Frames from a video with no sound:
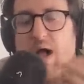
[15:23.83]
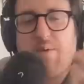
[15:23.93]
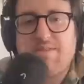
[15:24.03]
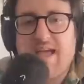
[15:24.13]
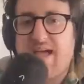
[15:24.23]

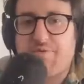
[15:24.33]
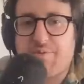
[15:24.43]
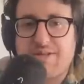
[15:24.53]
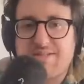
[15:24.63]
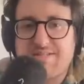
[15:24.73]
why would they
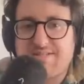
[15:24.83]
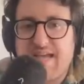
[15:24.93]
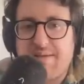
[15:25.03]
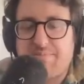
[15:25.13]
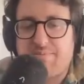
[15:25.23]
ever release the
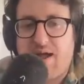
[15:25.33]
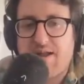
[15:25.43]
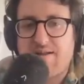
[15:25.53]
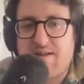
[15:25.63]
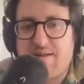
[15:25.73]
tape,
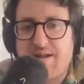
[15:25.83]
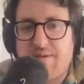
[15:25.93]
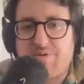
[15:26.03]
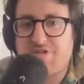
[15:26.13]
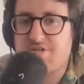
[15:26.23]
right? I
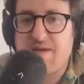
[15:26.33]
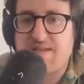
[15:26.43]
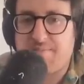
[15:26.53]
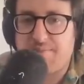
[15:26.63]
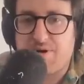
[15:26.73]
mean, it would just
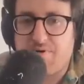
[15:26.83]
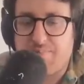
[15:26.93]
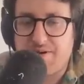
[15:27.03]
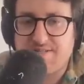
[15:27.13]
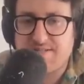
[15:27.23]
make the
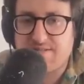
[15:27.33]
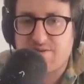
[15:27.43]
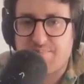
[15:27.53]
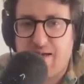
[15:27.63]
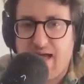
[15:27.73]
Bureau of
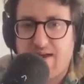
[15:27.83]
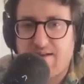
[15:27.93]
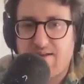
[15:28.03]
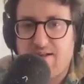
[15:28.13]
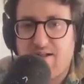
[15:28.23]
Prisons look
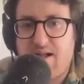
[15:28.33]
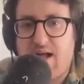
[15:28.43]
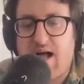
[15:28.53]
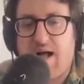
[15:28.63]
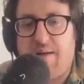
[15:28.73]
bad.
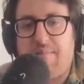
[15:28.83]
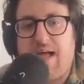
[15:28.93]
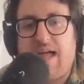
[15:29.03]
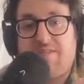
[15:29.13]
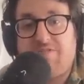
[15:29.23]

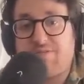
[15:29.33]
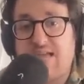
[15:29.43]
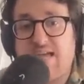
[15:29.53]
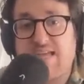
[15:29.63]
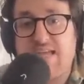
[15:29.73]
Um, and if you
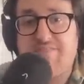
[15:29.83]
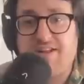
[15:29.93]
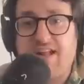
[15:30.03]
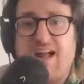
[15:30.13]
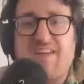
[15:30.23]
take
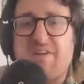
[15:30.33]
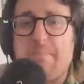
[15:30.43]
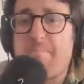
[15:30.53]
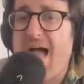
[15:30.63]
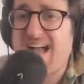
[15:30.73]
even not
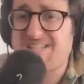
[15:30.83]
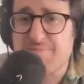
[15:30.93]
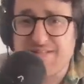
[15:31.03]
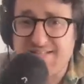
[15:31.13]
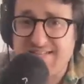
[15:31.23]
even a
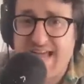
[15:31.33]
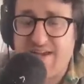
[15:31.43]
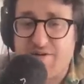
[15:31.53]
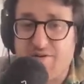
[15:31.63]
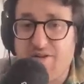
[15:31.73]
maximalist
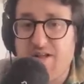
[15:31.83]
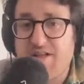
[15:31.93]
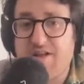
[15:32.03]
angle,